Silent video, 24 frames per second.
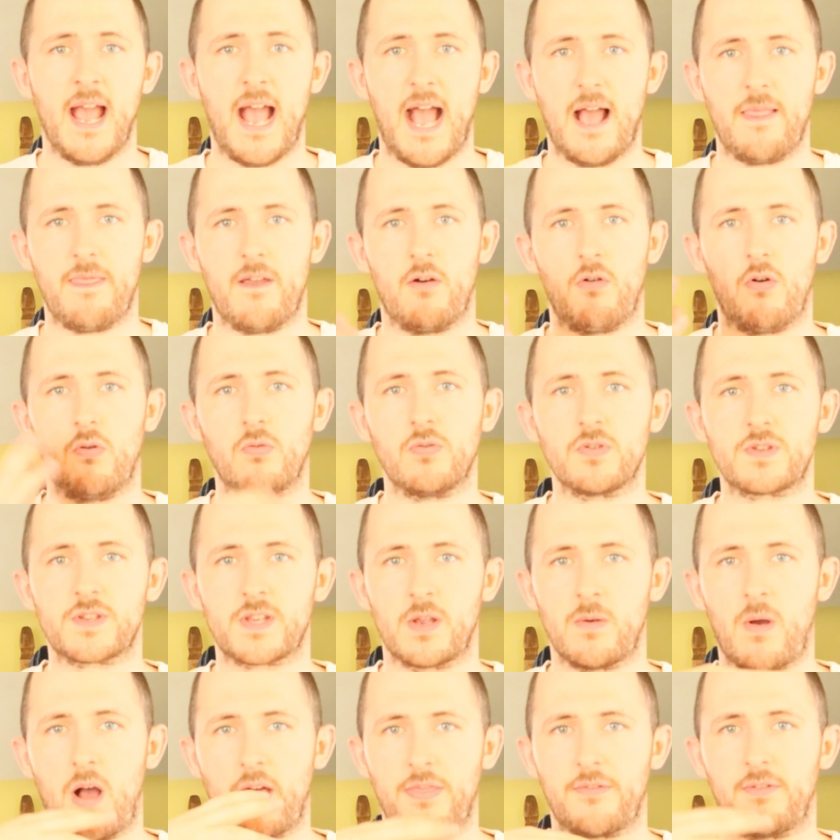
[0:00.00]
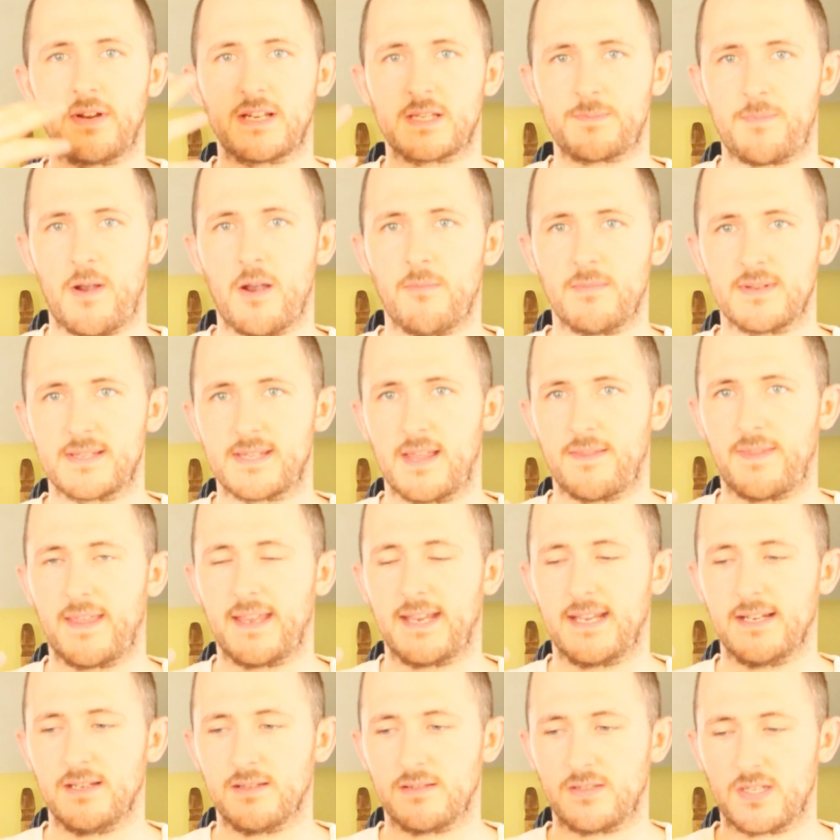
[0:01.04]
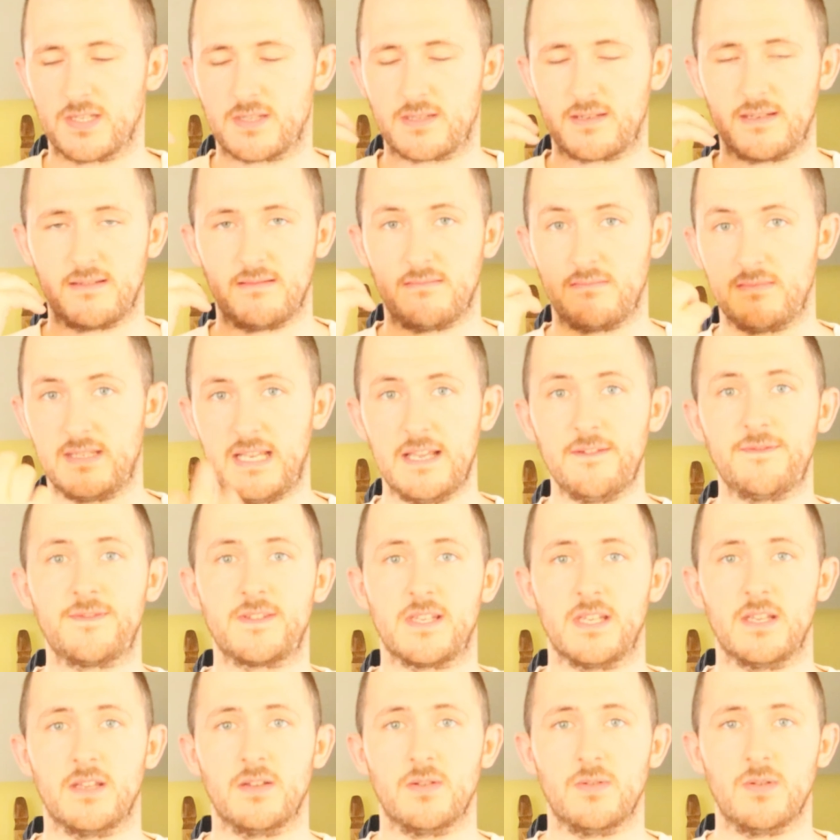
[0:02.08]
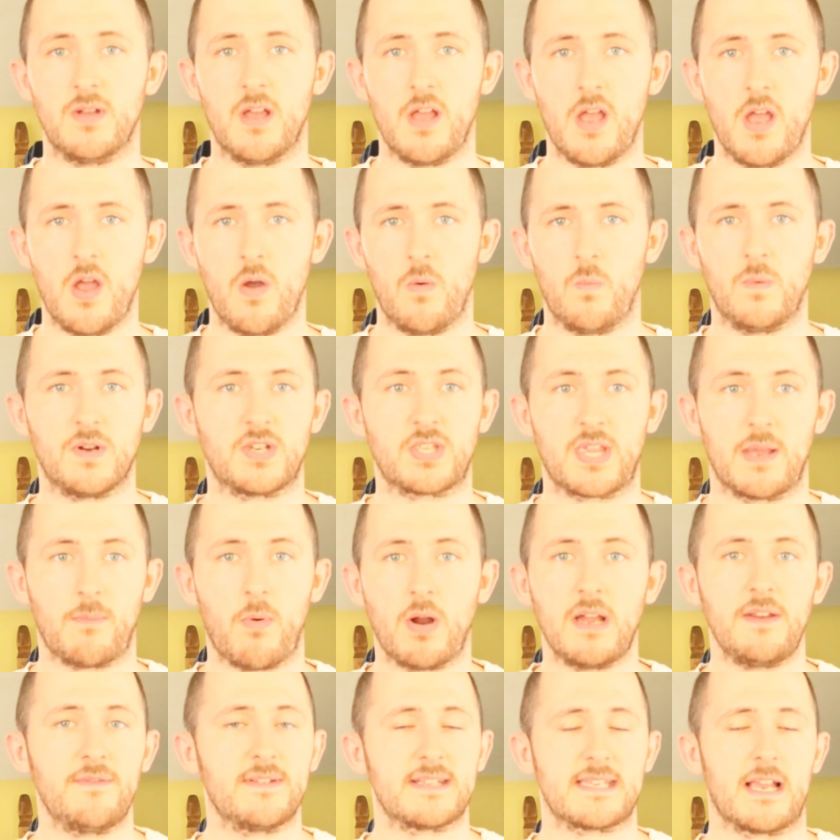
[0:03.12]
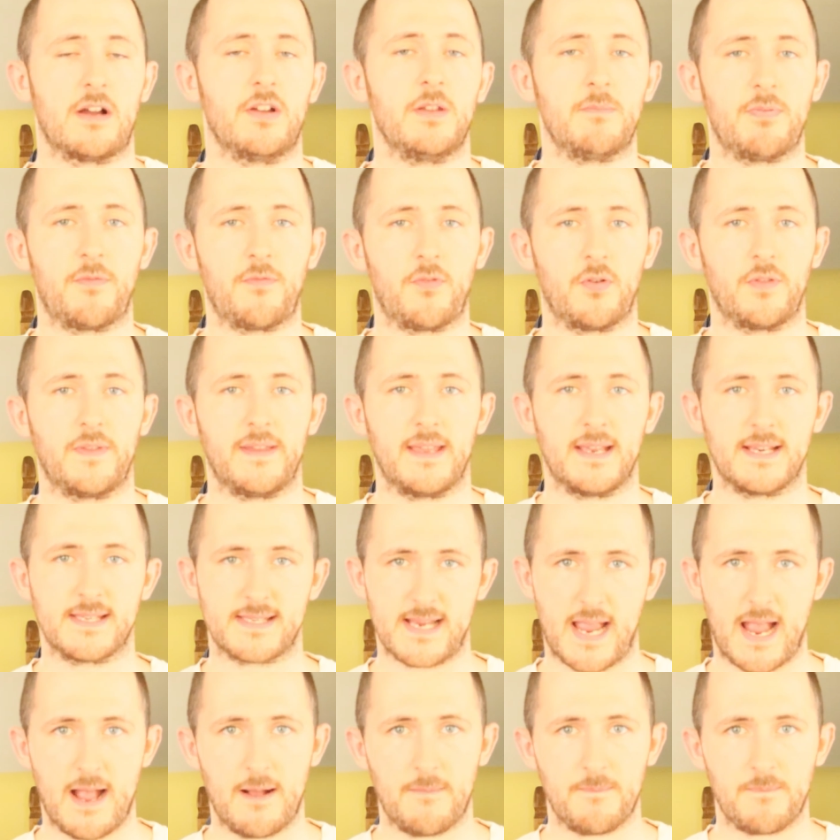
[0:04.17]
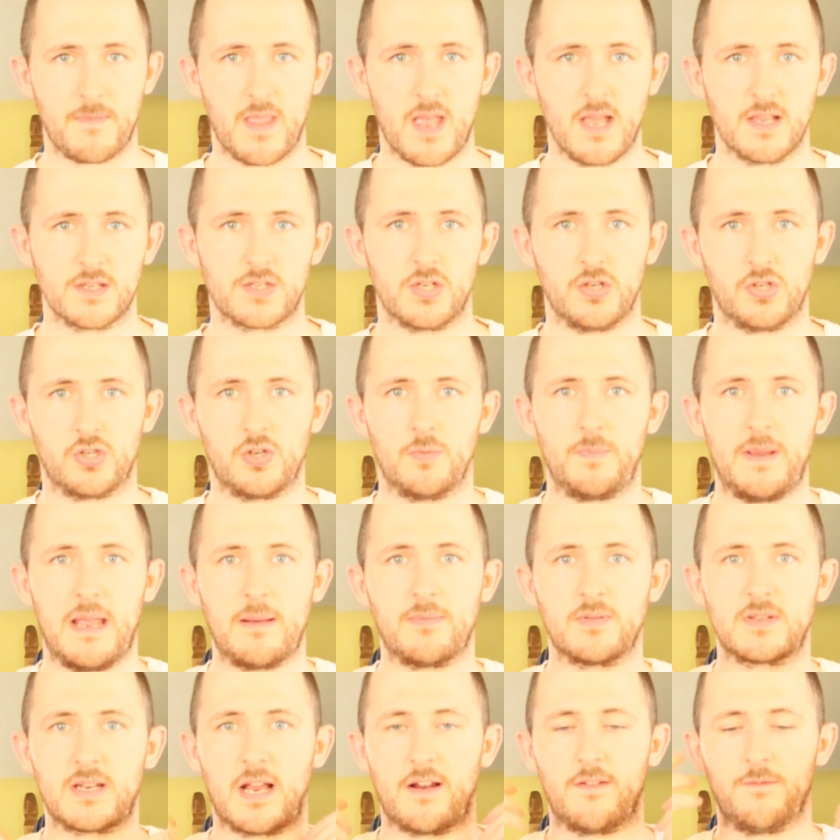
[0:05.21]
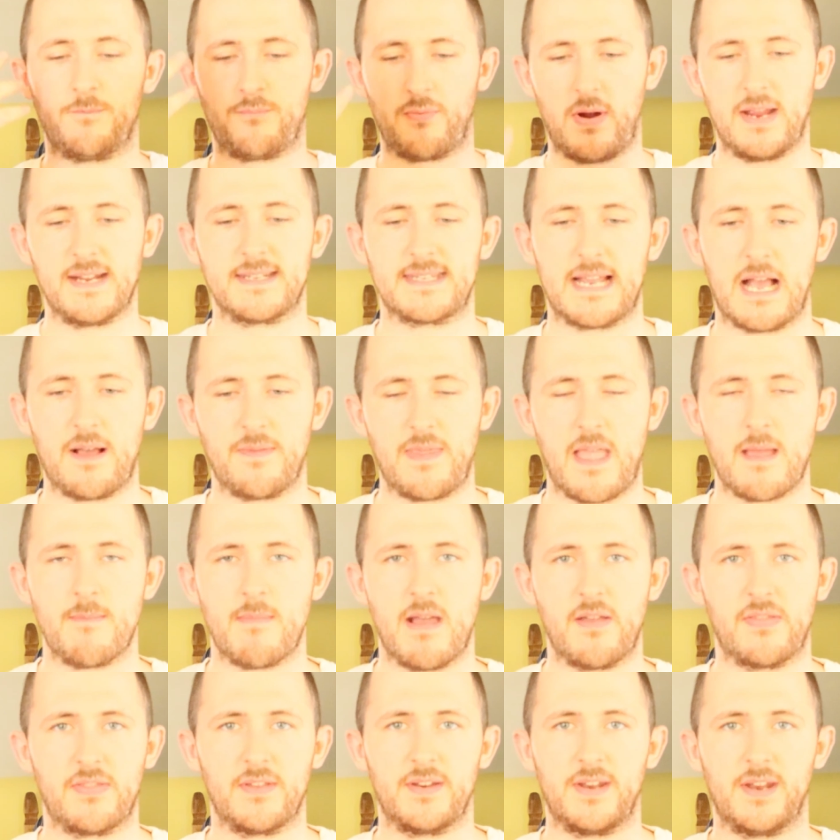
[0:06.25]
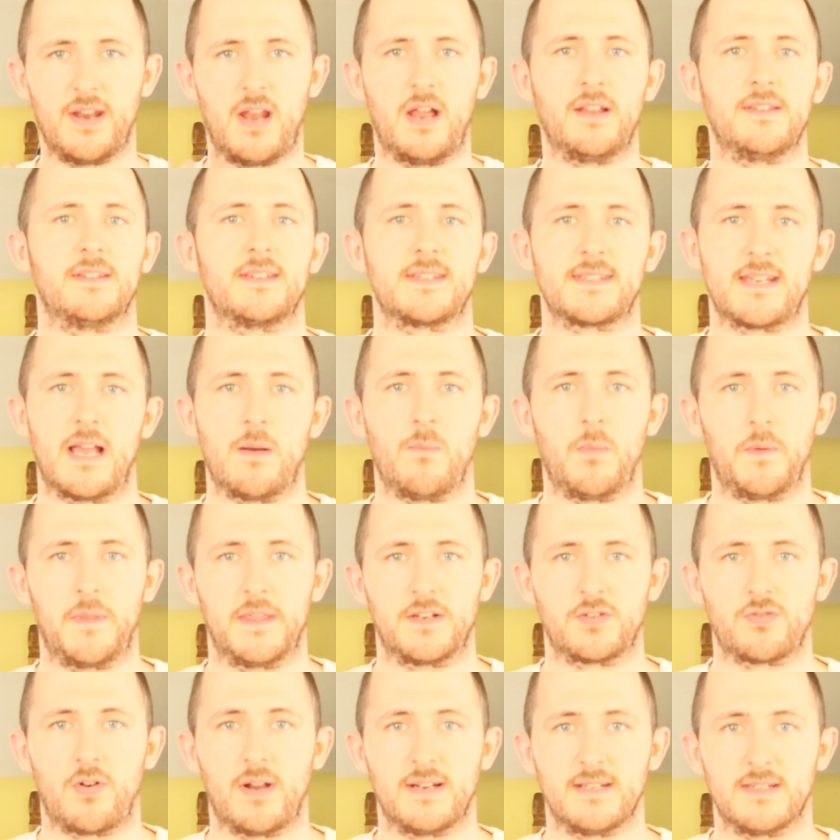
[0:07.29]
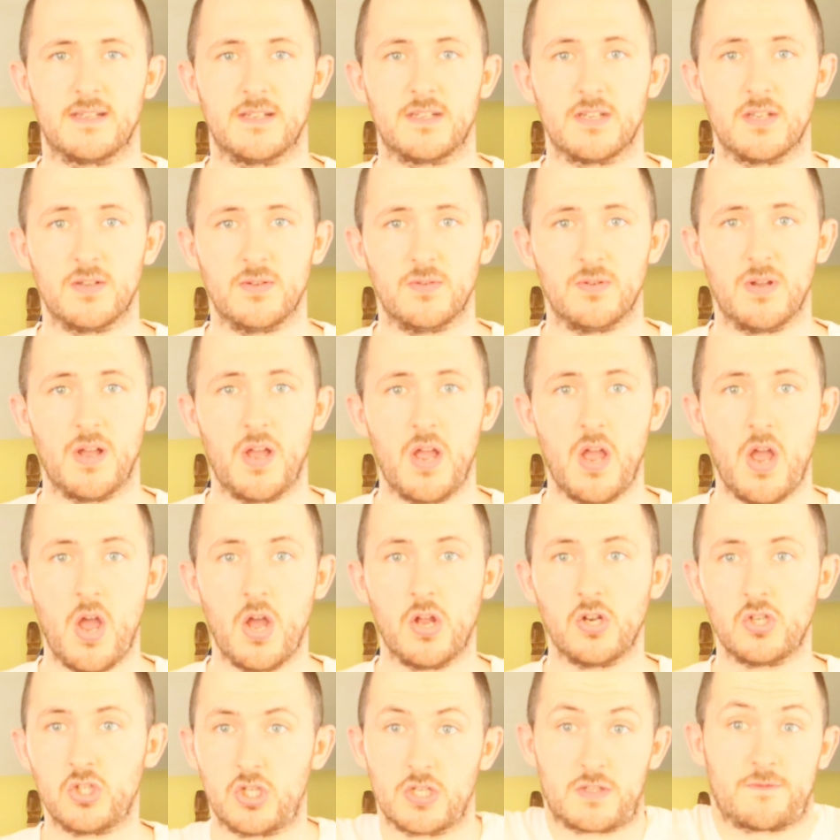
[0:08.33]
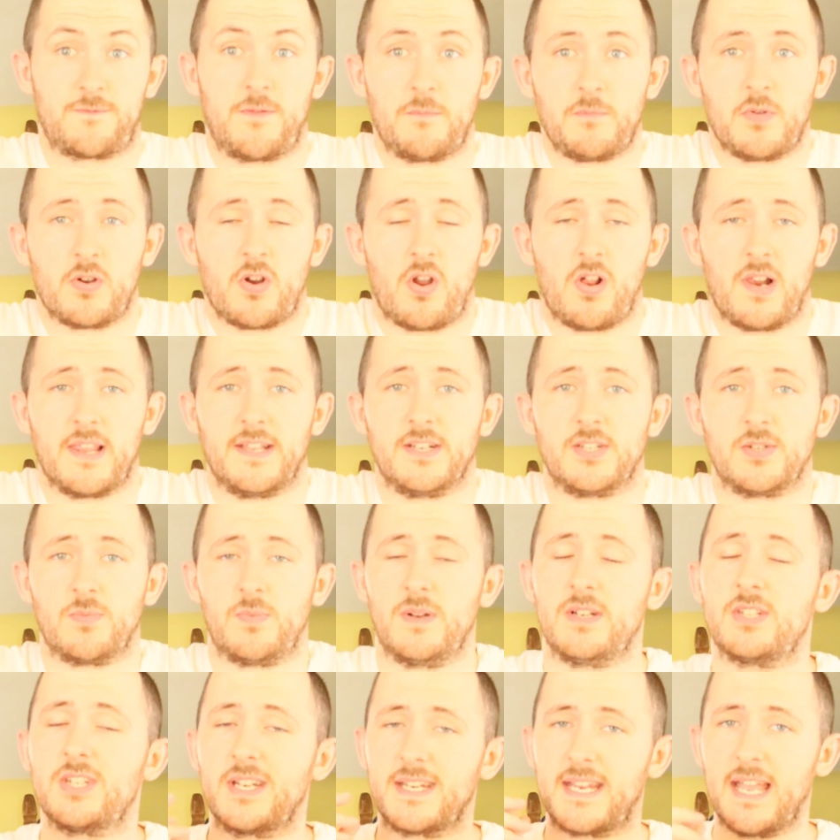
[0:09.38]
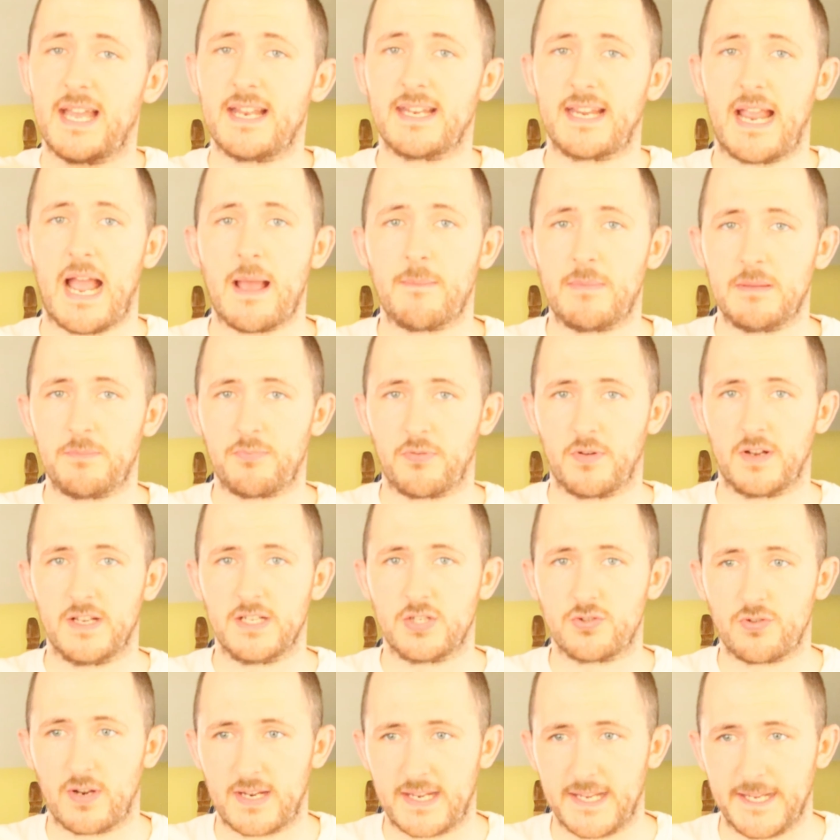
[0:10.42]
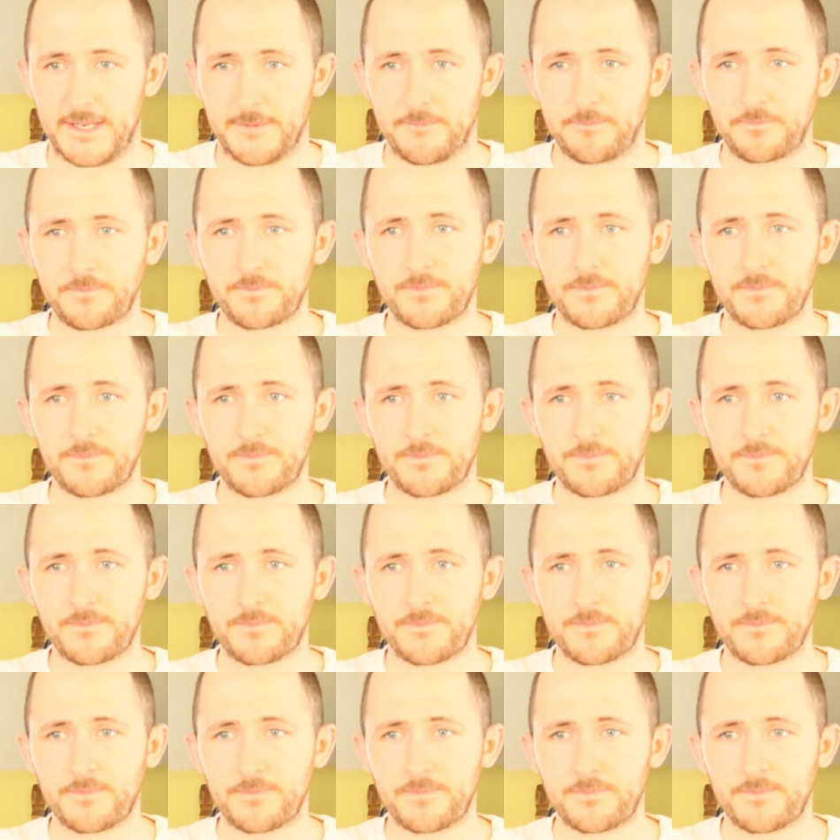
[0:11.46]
And there are also other experiments that they can just give to you, which they won't even tell you before the exam. So you should be able to kind of break down their method and understand what they're trying to do, just from your knowledge, which again can be pretty tricky.